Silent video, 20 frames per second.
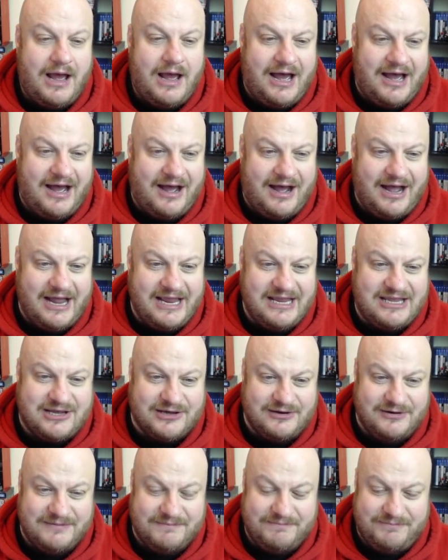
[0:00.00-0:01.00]
Uh, I
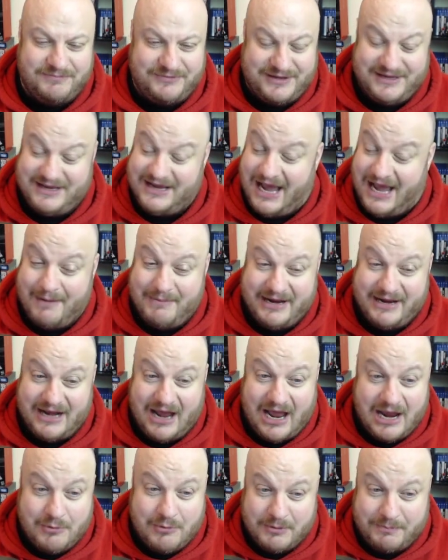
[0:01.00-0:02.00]
can, I mean,
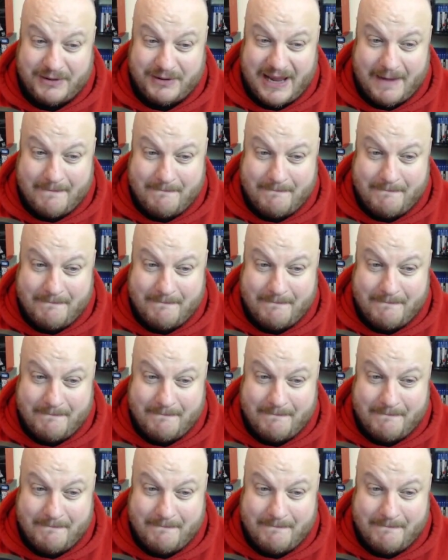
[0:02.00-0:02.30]
I would be